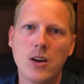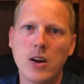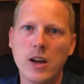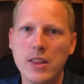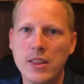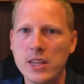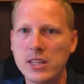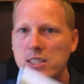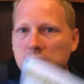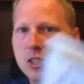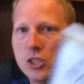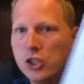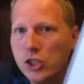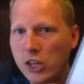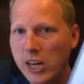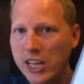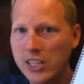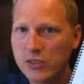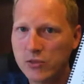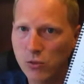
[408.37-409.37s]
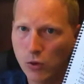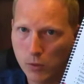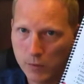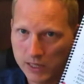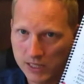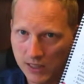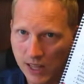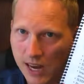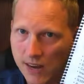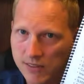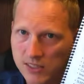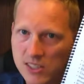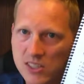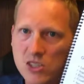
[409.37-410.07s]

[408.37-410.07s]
Right? This is transforming lives.